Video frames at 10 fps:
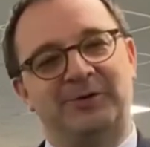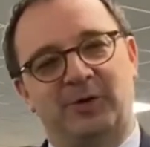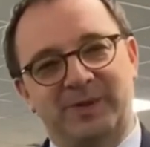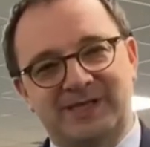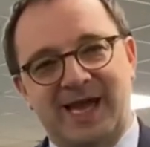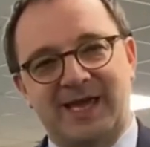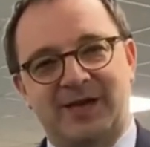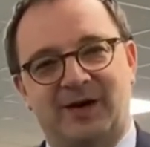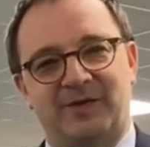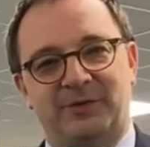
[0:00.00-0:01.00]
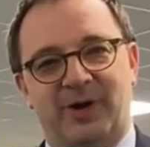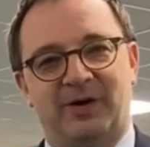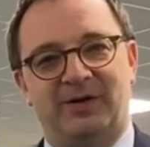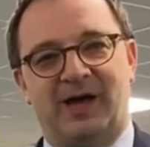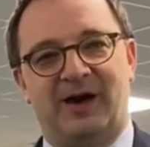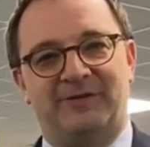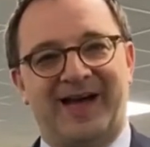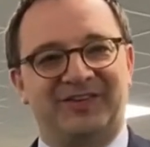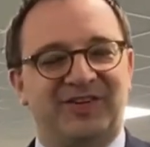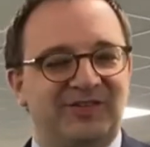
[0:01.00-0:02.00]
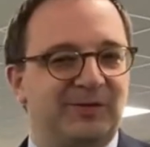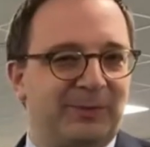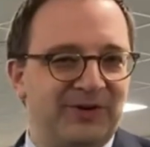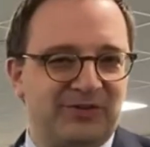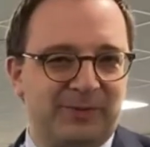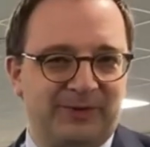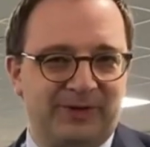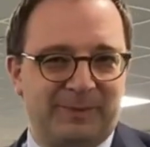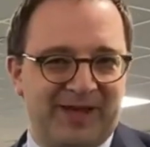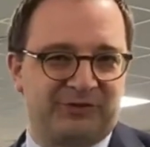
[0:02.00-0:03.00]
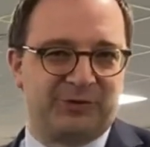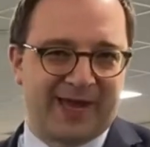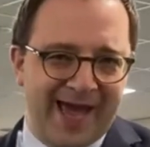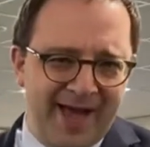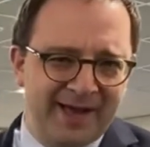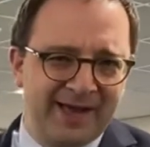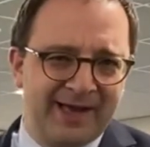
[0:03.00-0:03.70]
will be taking on the role of Assistant Principal Pastoral Care